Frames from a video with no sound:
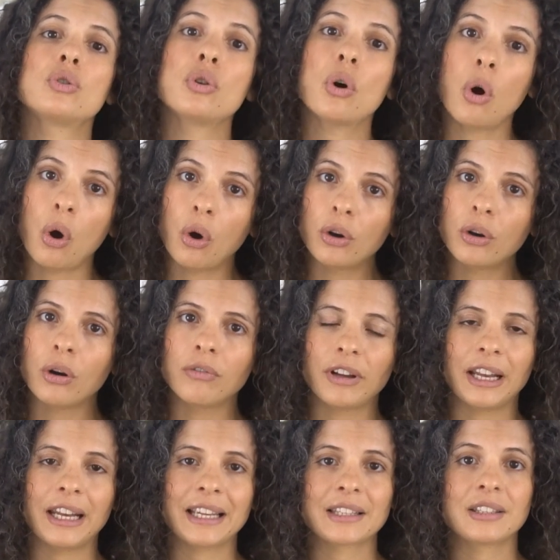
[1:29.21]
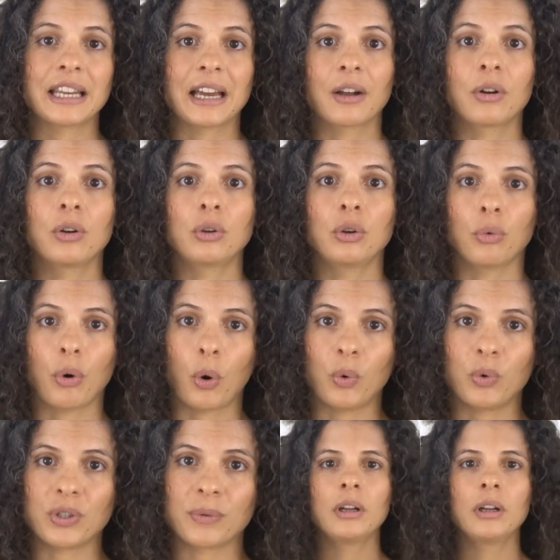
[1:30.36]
ton of headaches down the road.